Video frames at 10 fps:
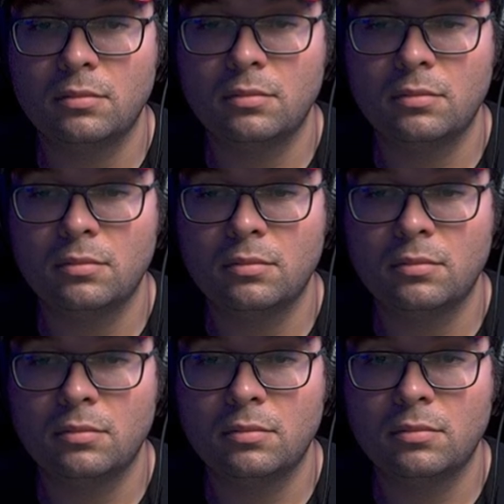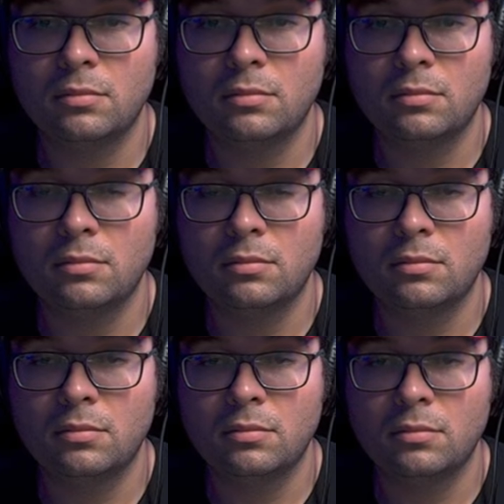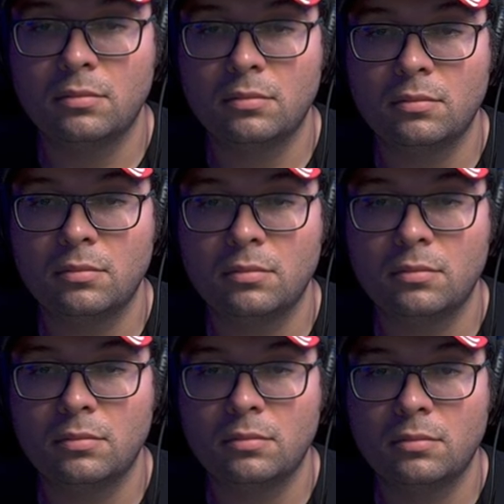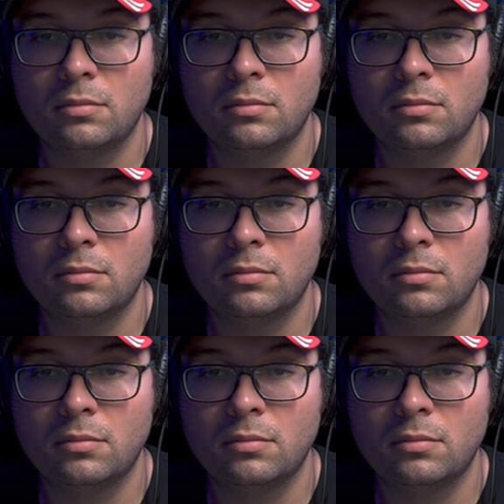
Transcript: (silent)